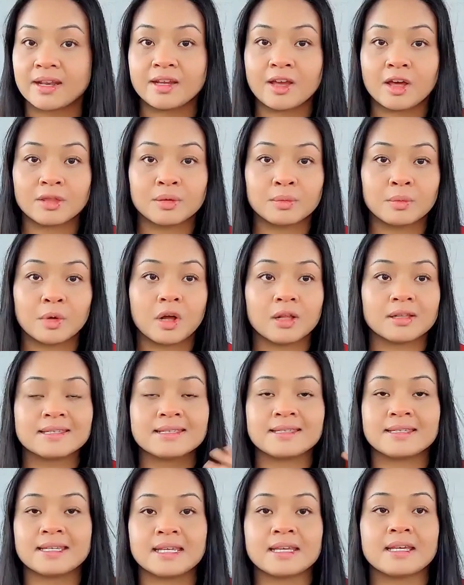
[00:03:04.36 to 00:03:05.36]
spaghetti on the
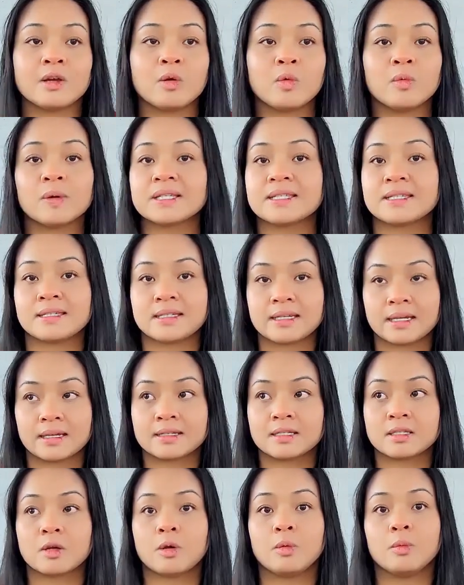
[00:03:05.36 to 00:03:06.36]
wall seeing what
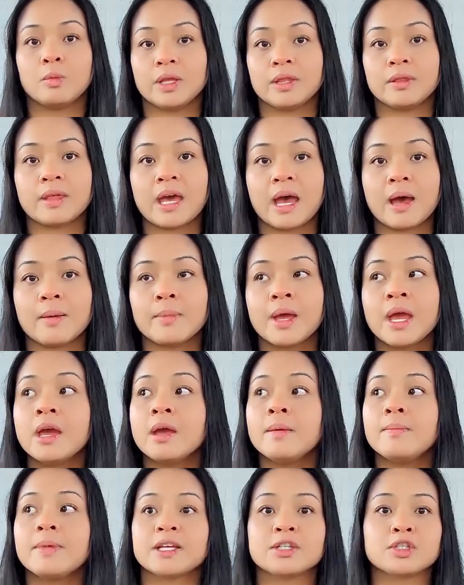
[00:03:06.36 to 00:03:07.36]
sticks with them
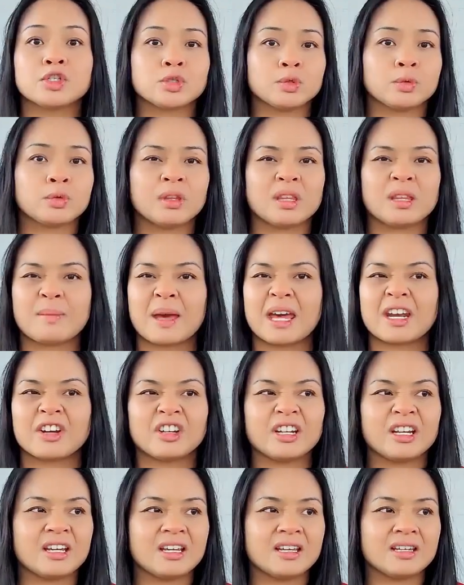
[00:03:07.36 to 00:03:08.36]
because truth of the
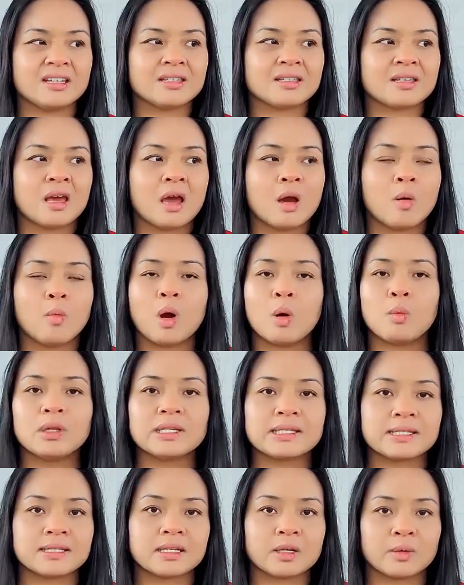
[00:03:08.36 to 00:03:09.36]
matter is what
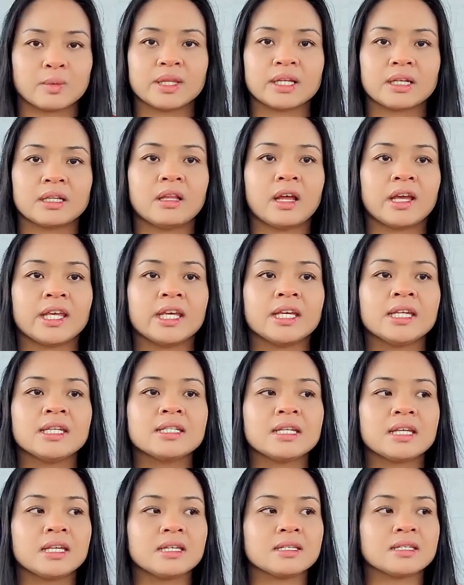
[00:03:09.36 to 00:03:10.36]
will stick with a
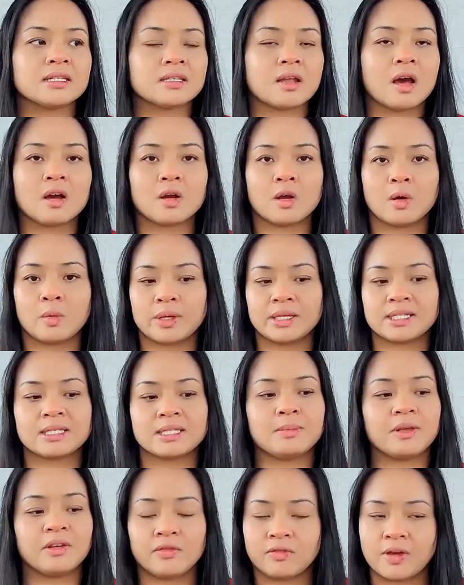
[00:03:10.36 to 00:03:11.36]
client is not going
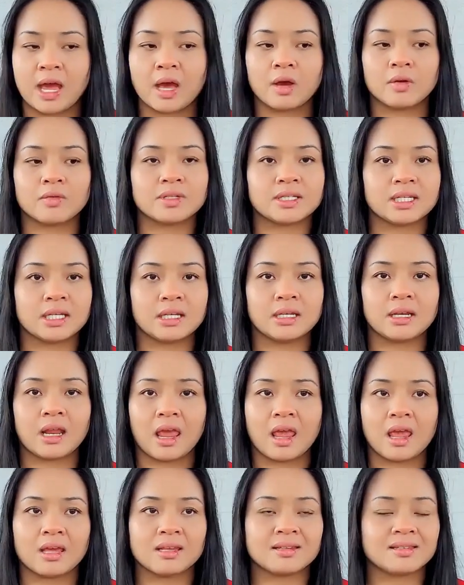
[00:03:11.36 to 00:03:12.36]
to be found in
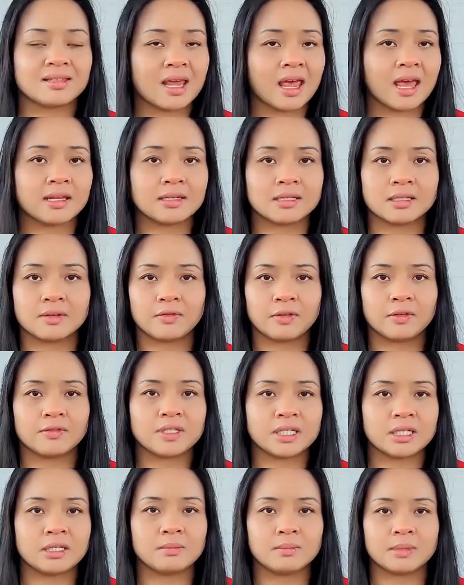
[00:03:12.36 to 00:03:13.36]
a 10 to
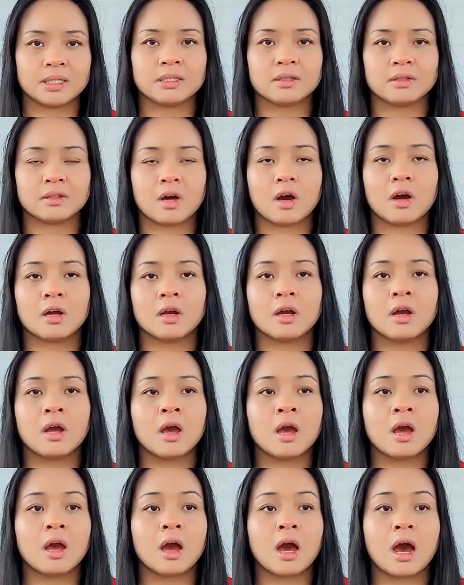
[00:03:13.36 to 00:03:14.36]
15 minute long
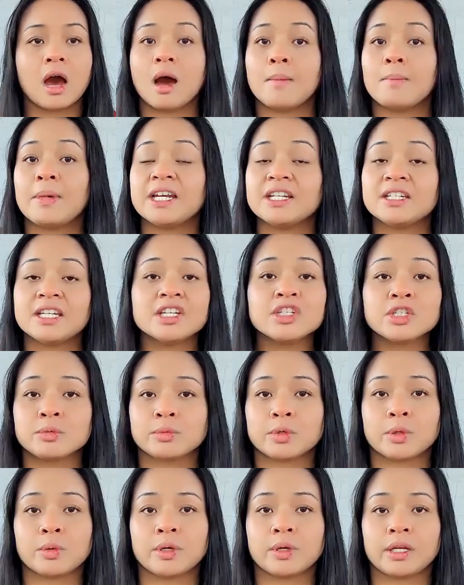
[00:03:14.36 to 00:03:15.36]
uh,
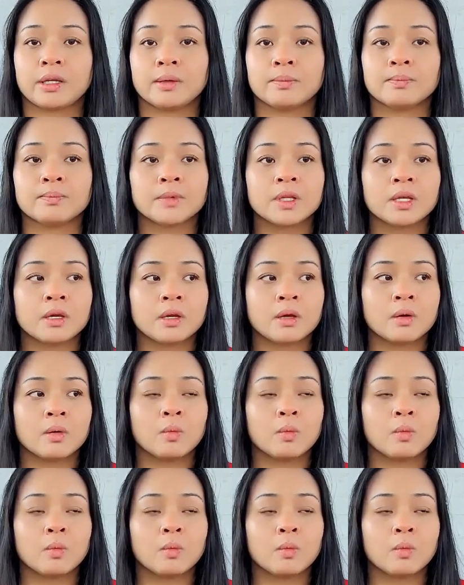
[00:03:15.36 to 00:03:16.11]
meditation recording